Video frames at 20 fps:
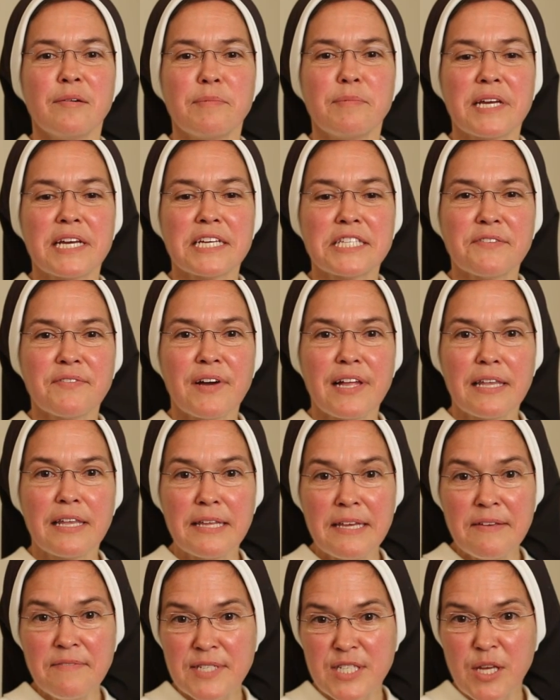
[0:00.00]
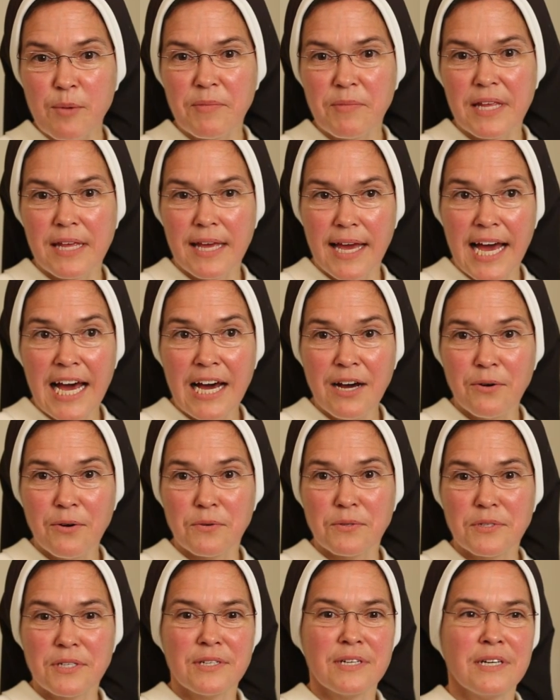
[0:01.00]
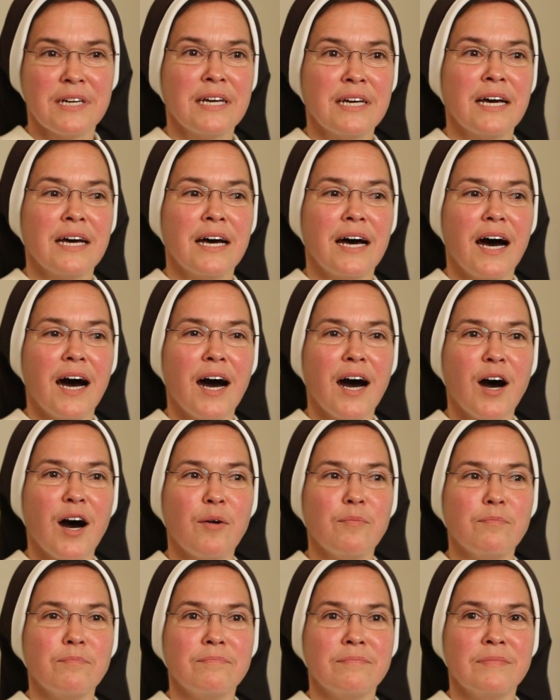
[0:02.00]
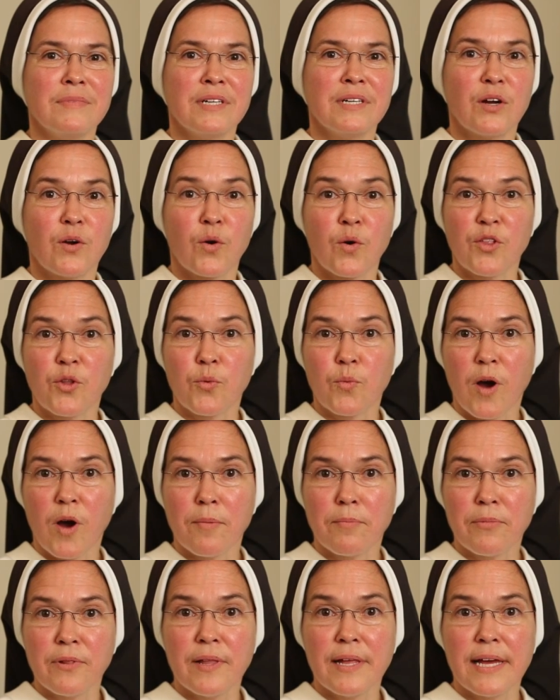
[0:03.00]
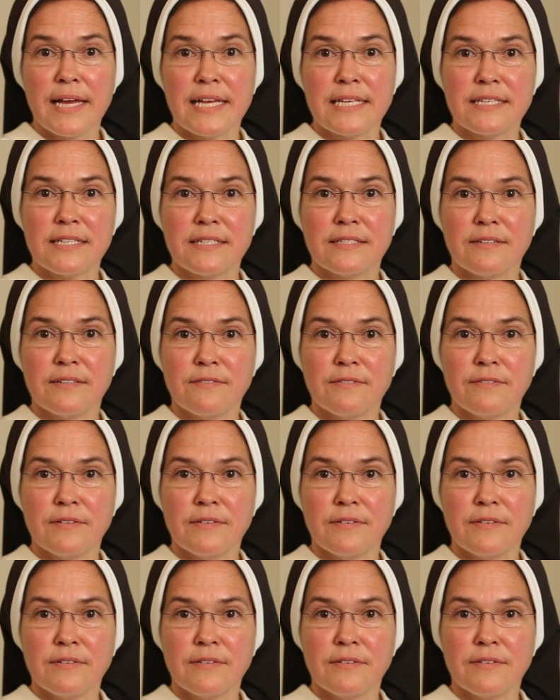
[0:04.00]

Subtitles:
Because if I leave something out or in the wrong place,